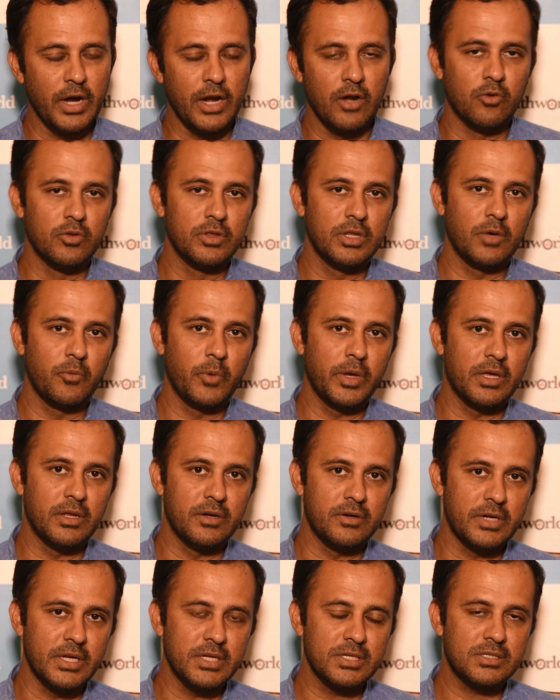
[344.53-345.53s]
I don't think we
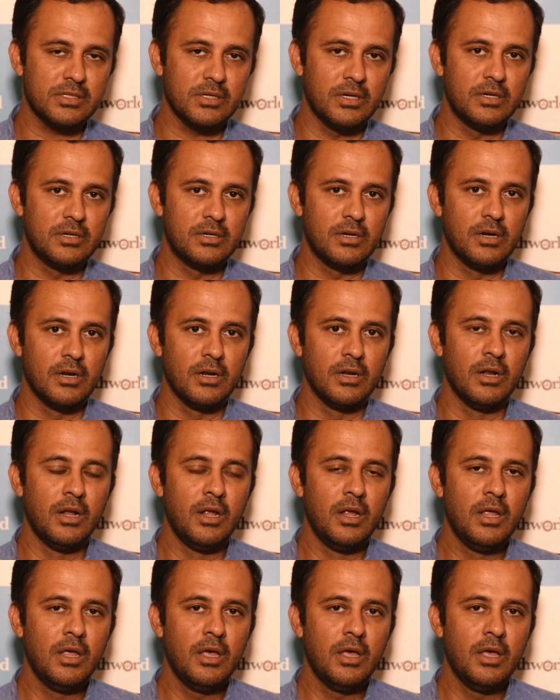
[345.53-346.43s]
can rest until